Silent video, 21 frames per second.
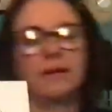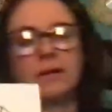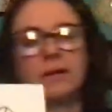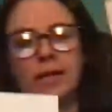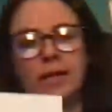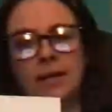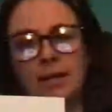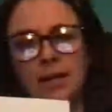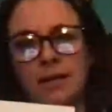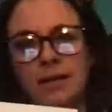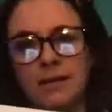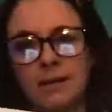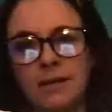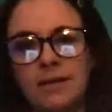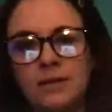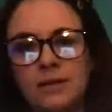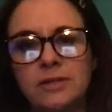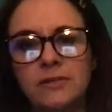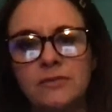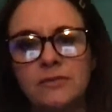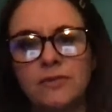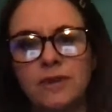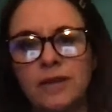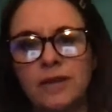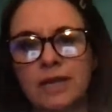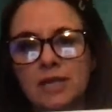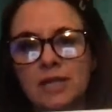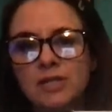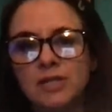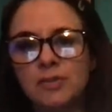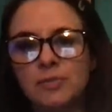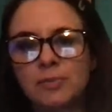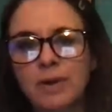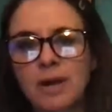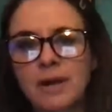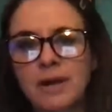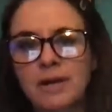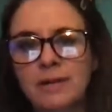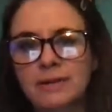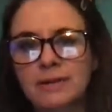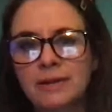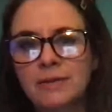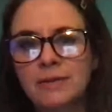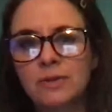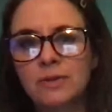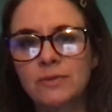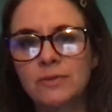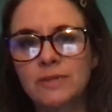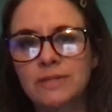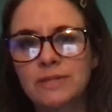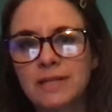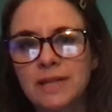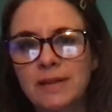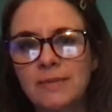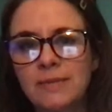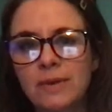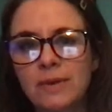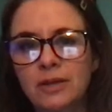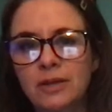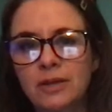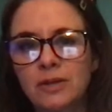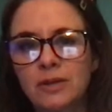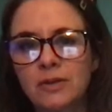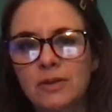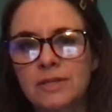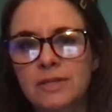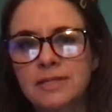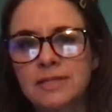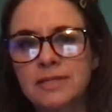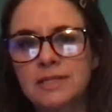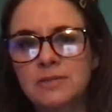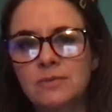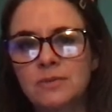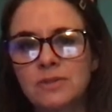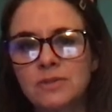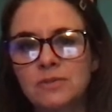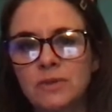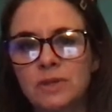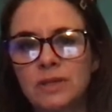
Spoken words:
And here's a finished product that we're doing today, but you'll notice this one's